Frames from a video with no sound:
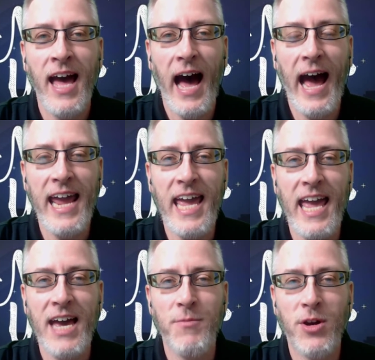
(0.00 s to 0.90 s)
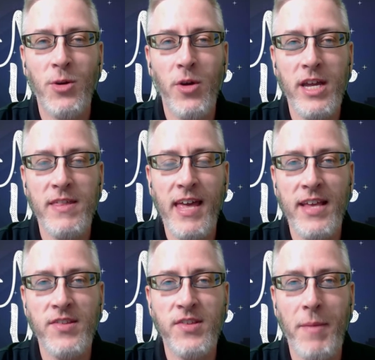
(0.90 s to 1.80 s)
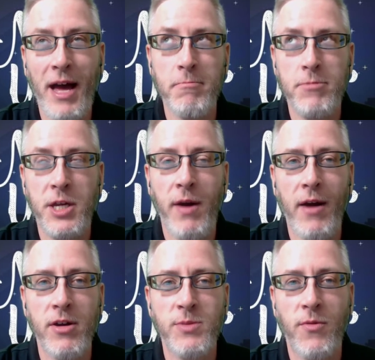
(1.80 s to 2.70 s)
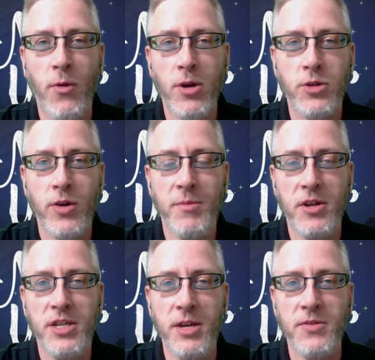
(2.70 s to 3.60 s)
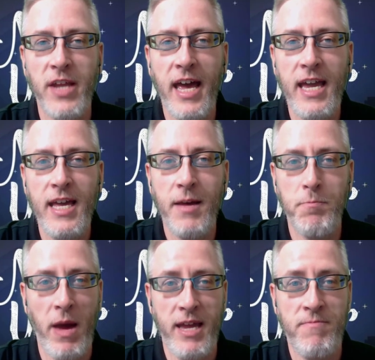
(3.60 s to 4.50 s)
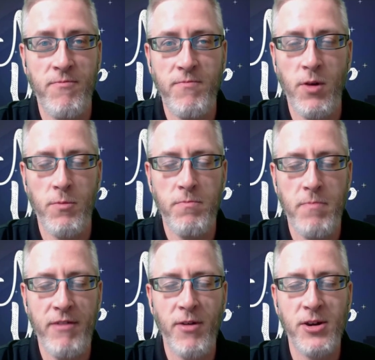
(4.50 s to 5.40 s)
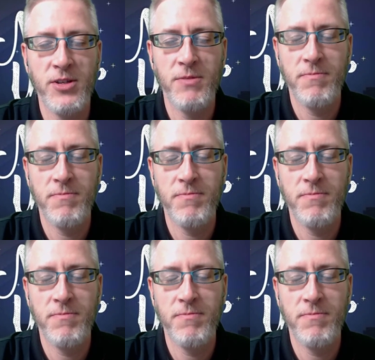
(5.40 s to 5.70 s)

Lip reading: I am recording this about 2 hours before stream on Tuesday, May 1st.